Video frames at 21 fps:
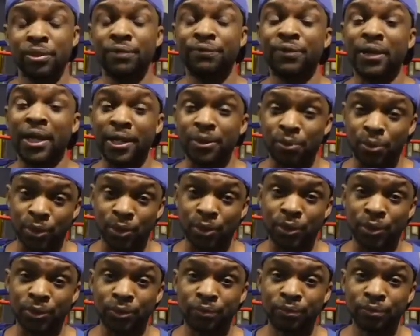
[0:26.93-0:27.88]
the fight
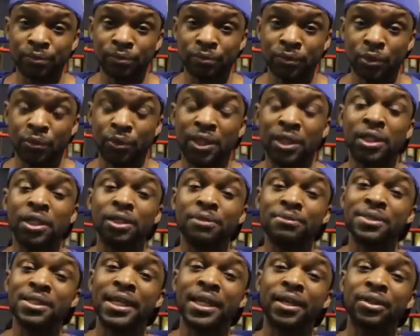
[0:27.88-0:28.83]
world when it
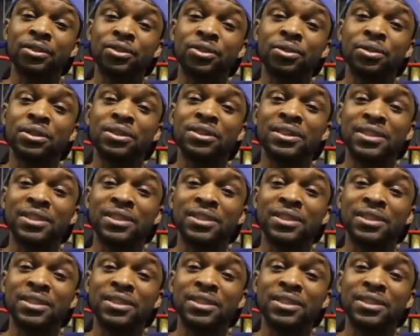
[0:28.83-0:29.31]
comes down to the